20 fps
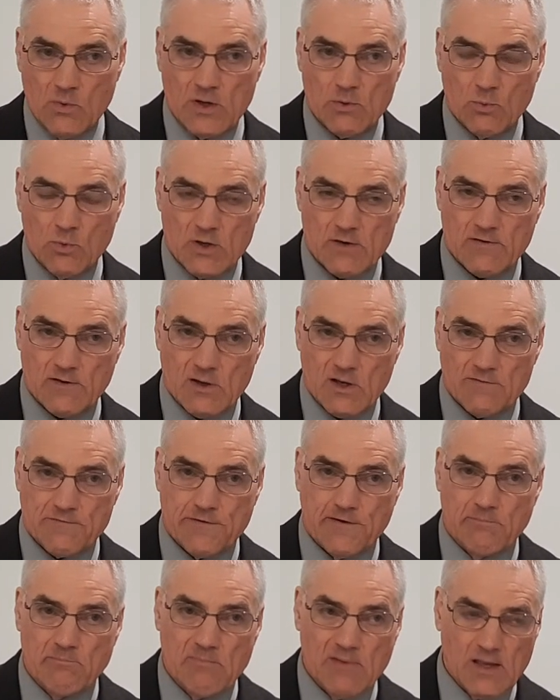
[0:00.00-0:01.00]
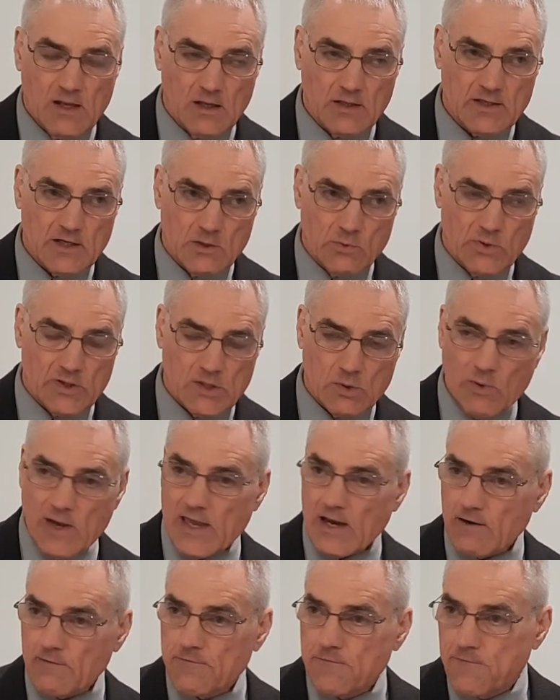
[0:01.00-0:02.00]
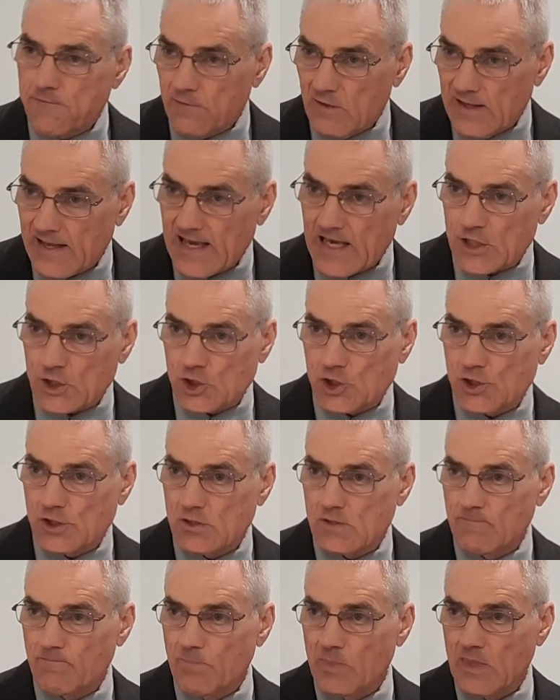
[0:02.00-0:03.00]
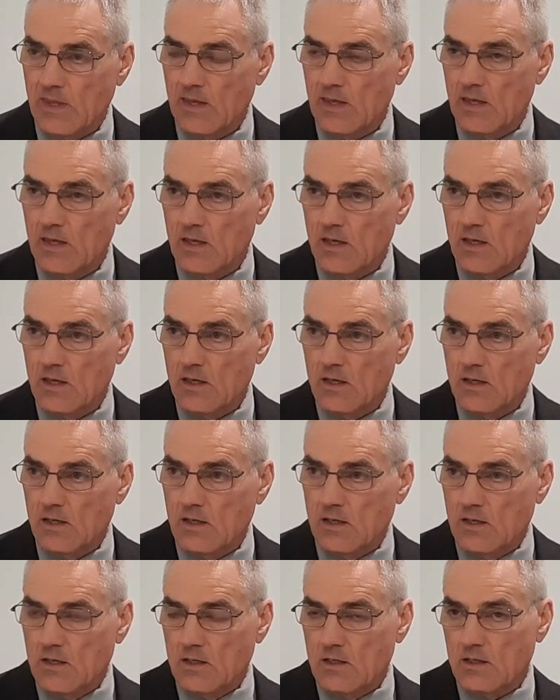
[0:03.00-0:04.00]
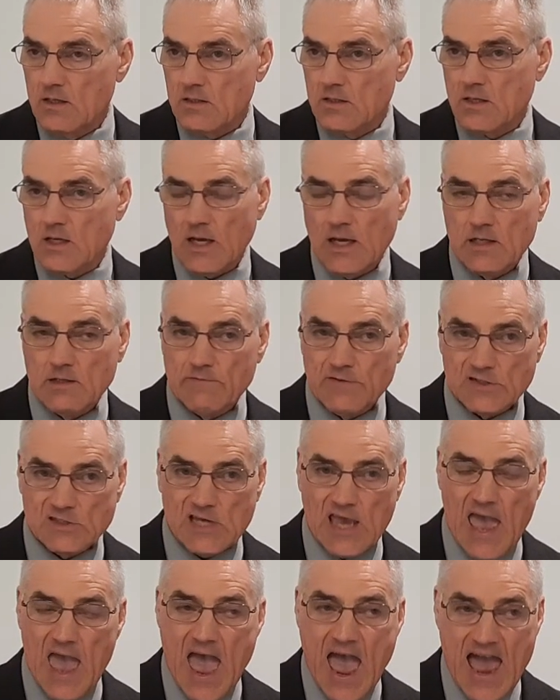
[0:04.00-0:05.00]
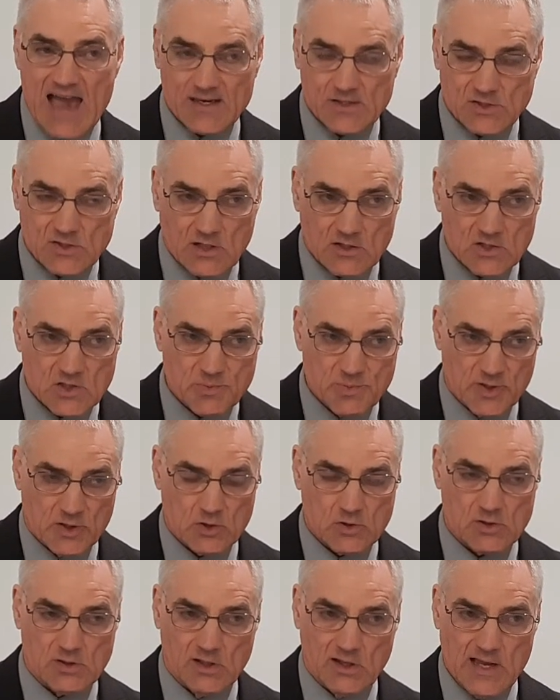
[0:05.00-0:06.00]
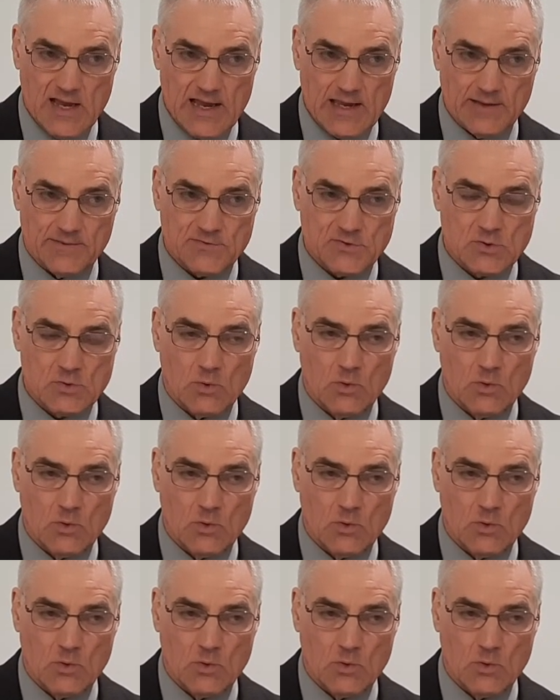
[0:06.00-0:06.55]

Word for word: We're familiar with the way our flesh kind of attacks our spiritual lives.